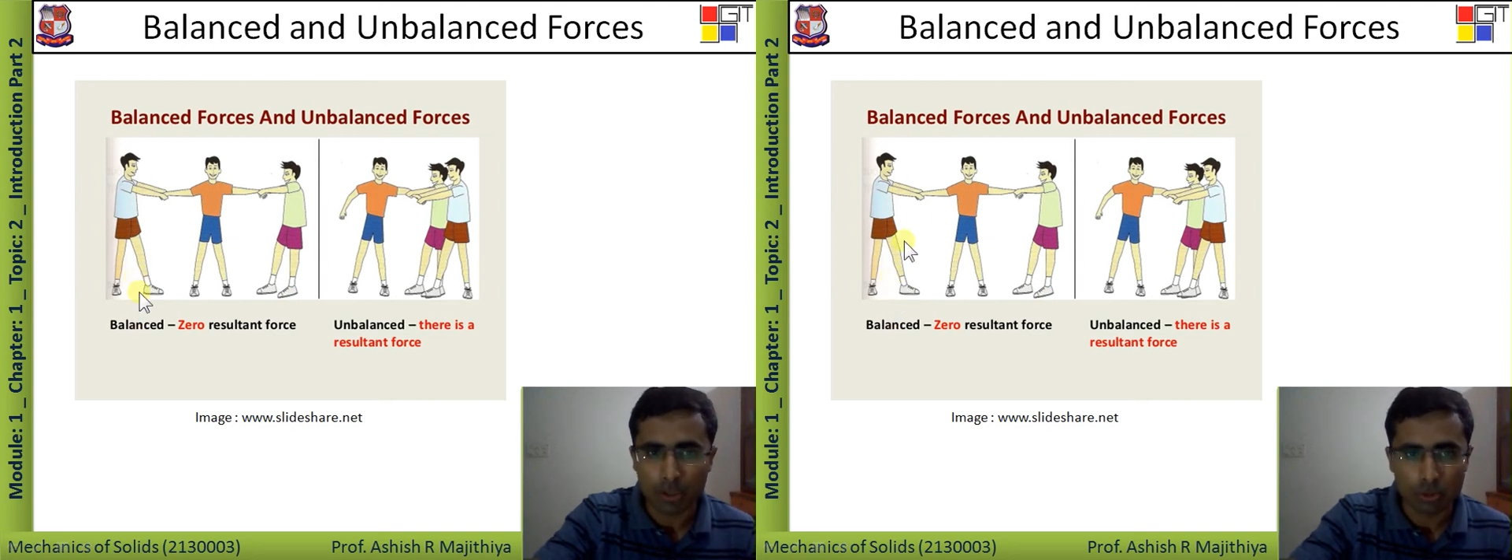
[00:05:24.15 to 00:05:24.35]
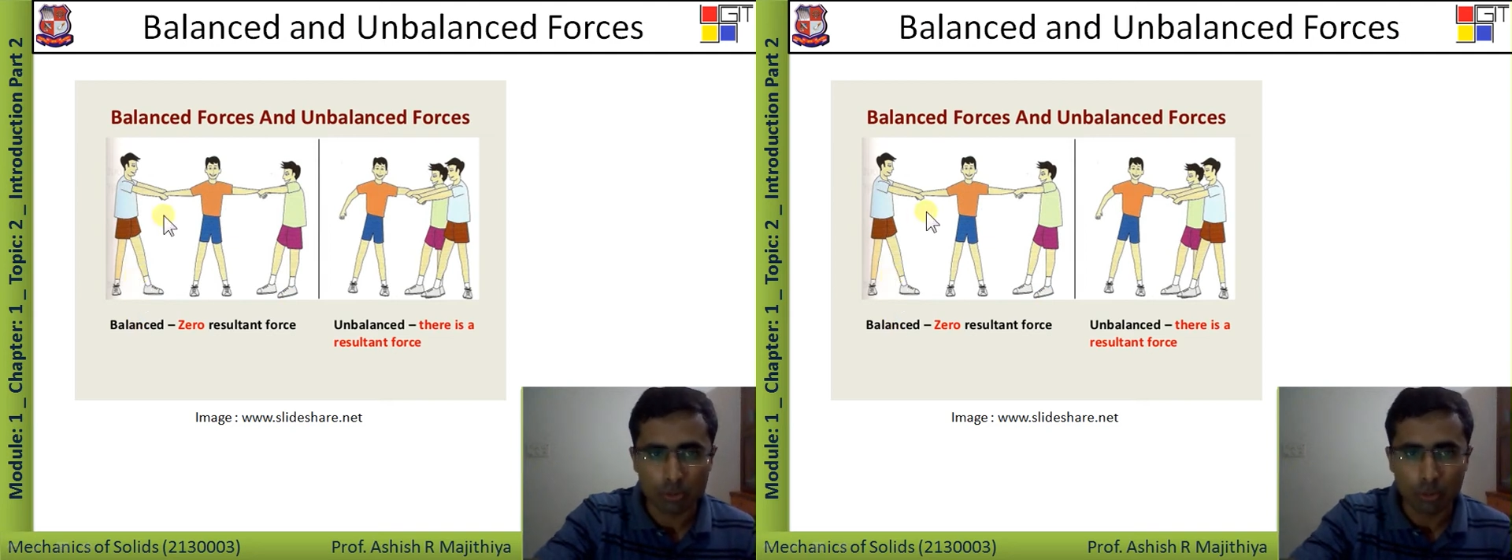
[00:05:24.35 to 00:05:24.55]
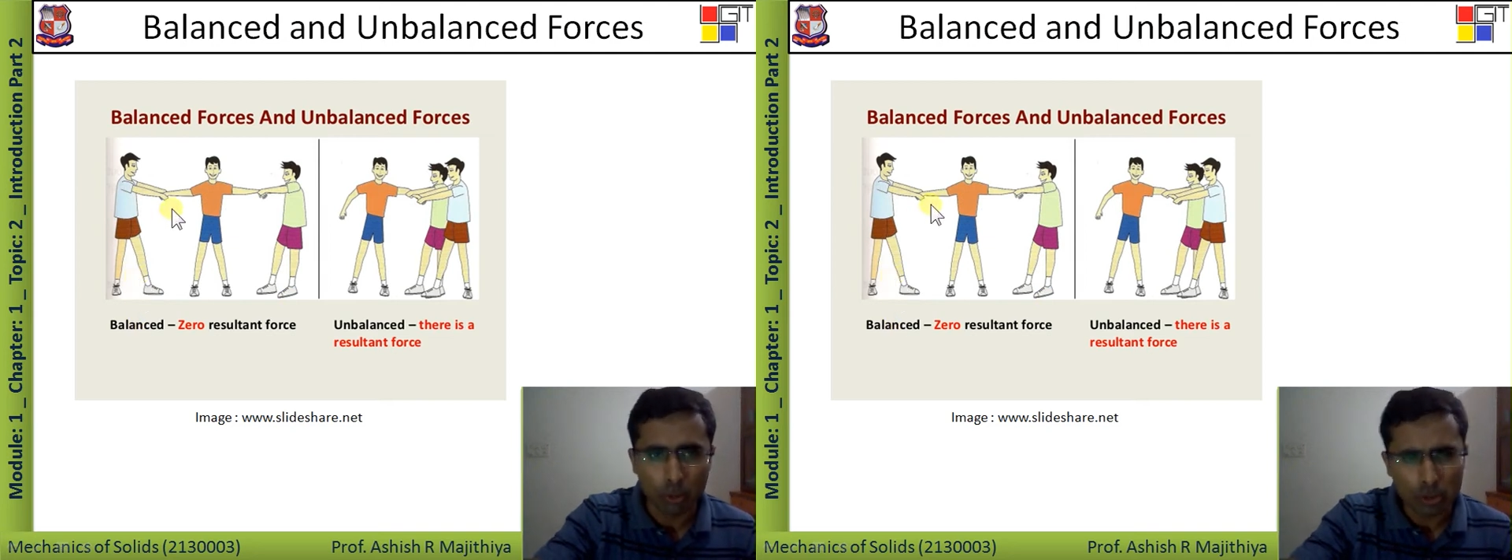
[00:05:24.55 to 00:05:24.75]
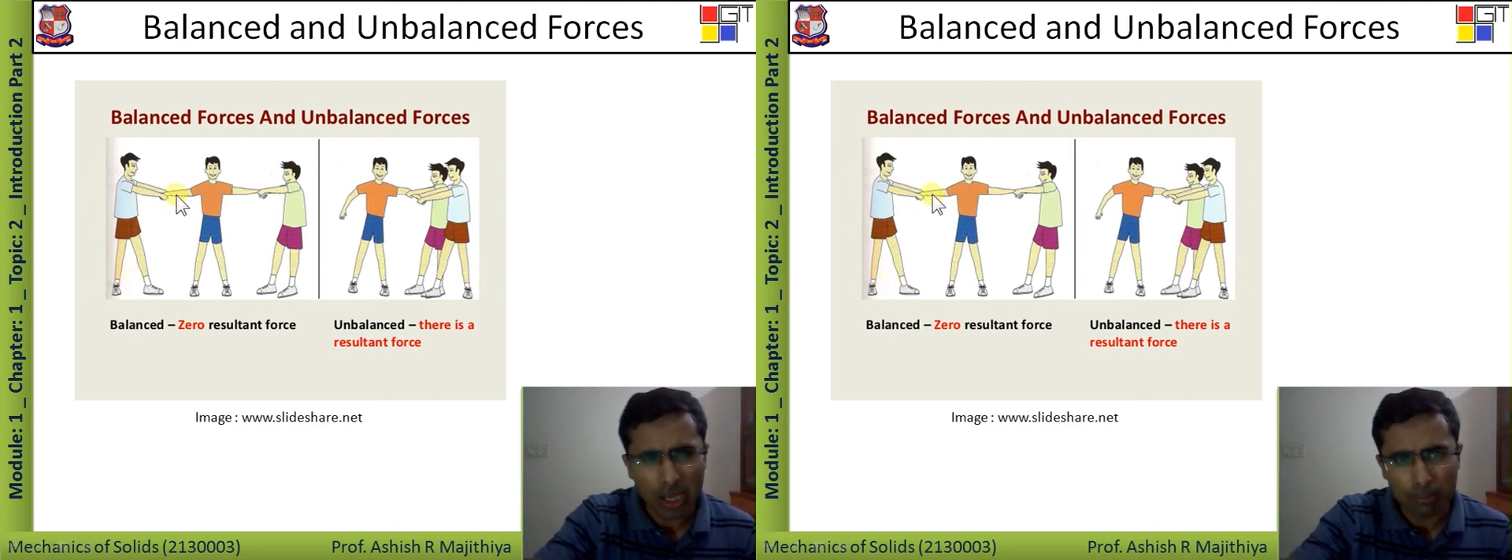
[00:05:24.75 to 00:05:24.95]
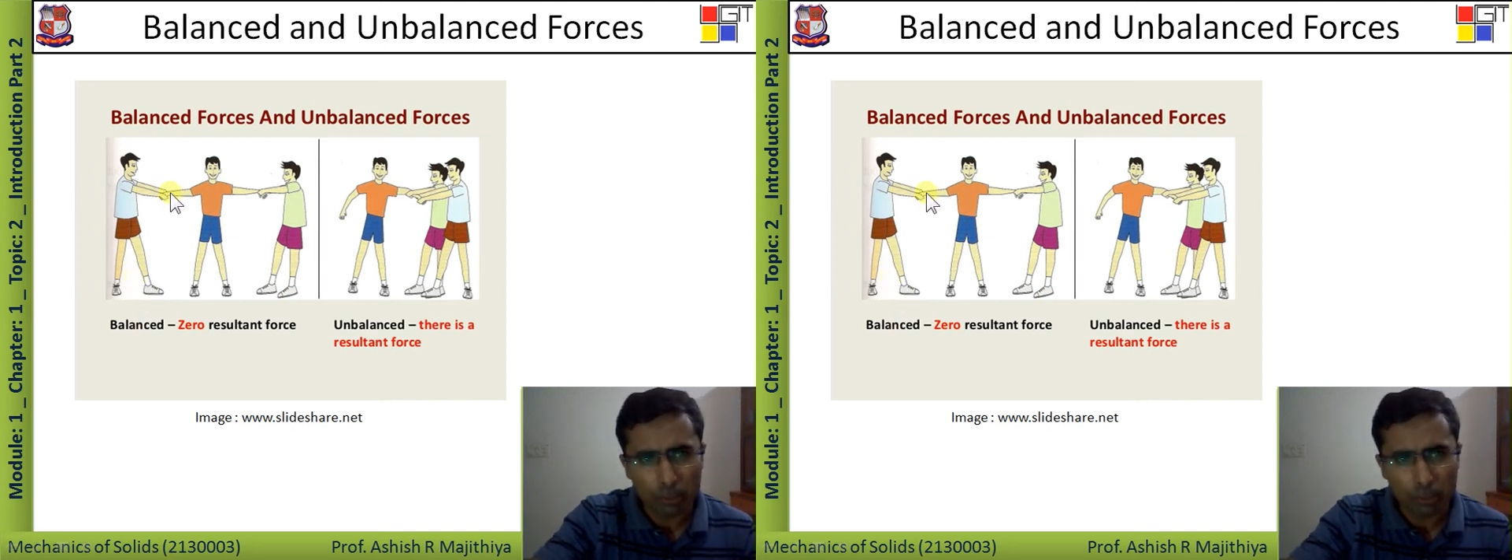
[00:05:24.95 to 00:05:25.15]
So both
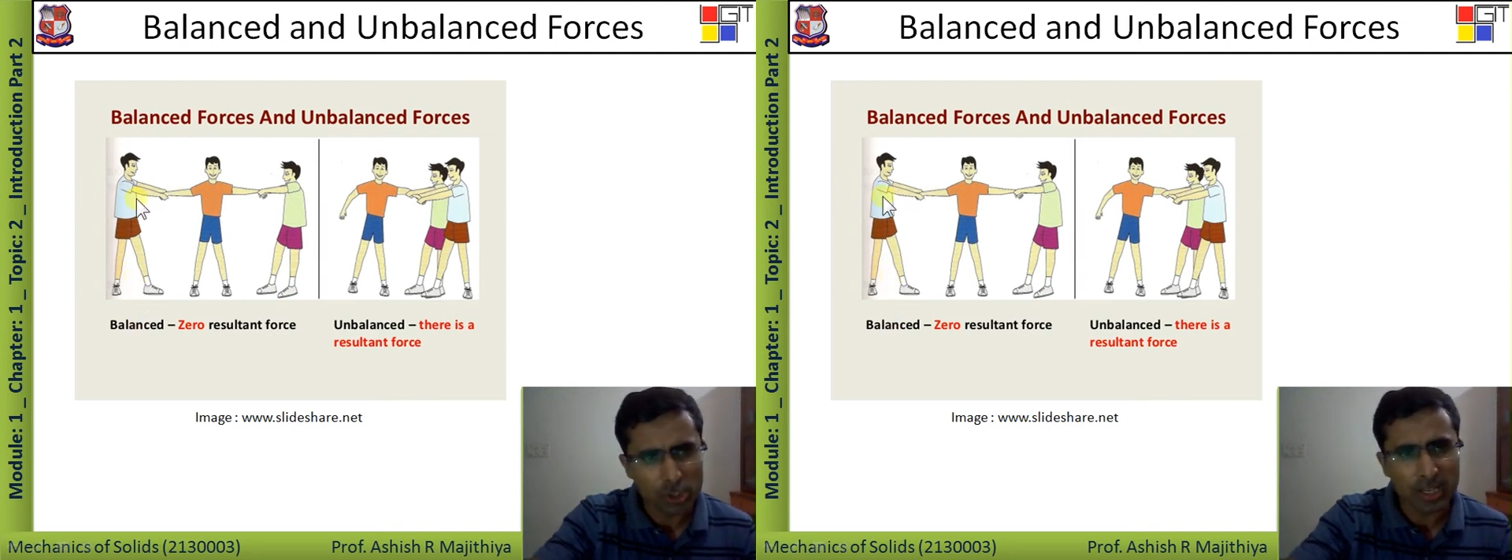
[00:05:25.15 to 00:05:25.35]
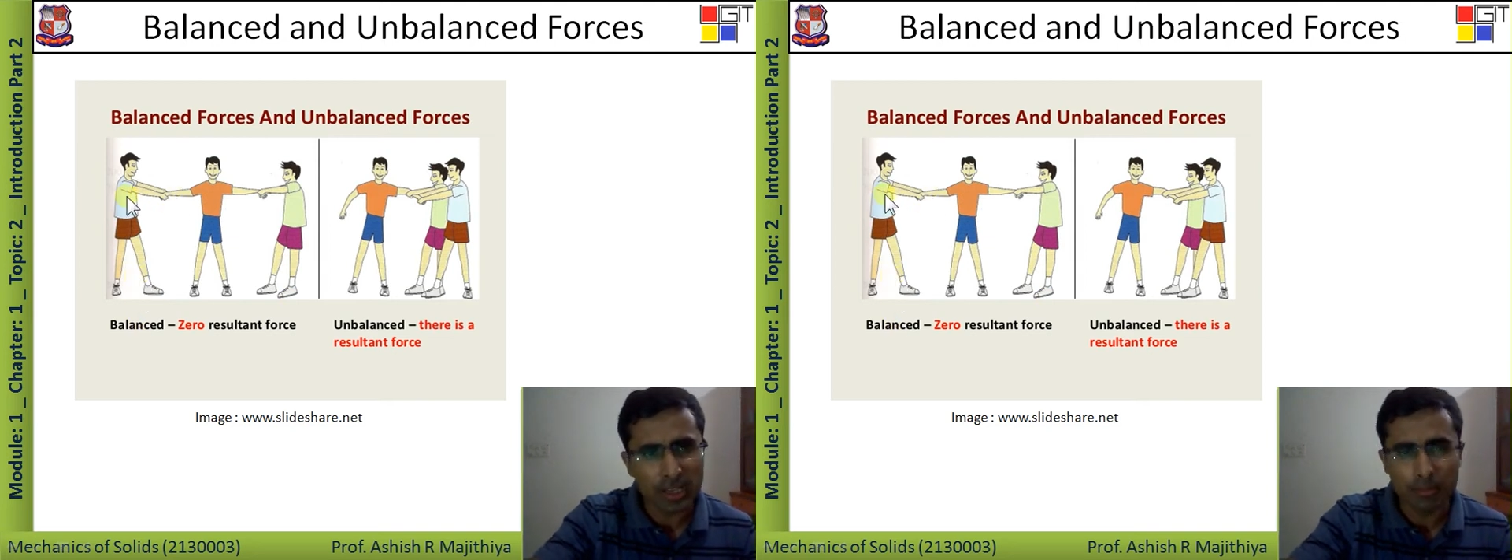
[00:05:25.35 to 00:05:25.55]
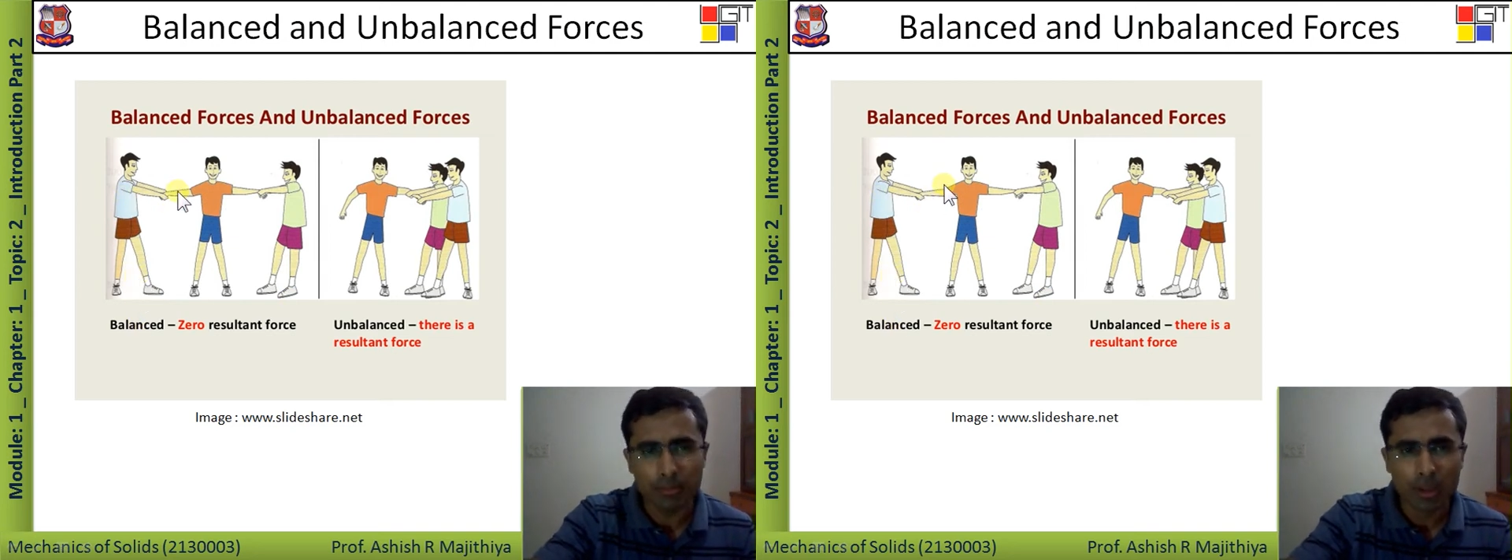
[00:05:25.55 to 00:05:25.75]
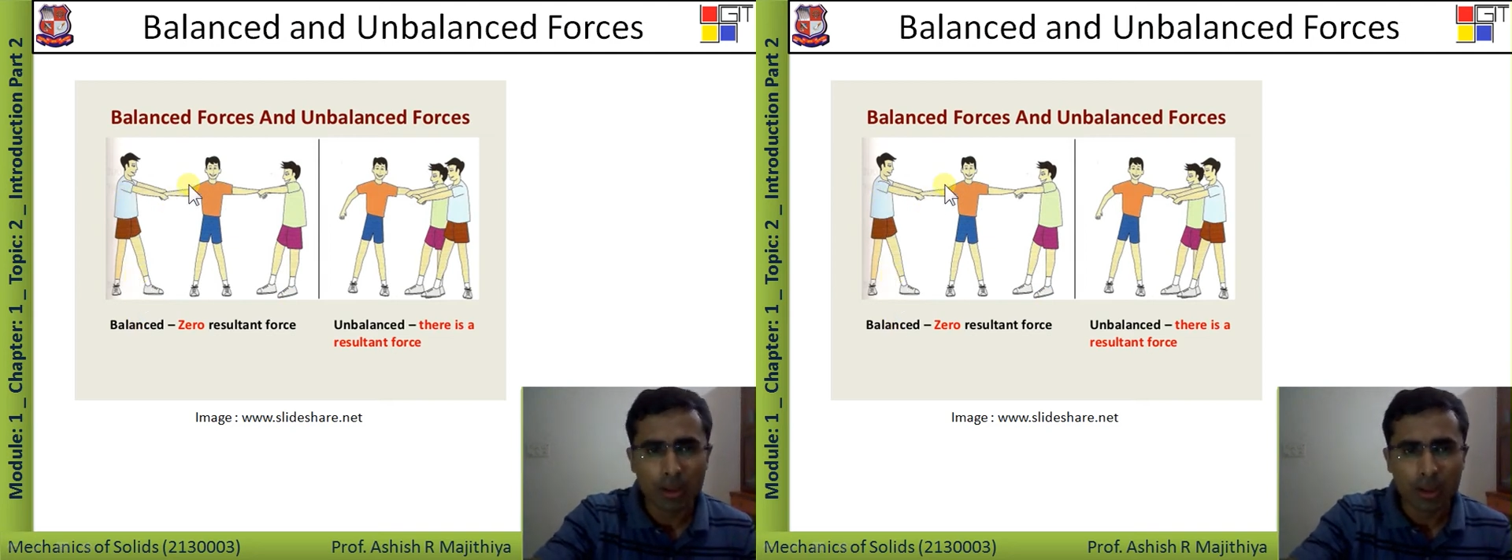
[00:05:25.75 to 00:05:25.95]
are pushing him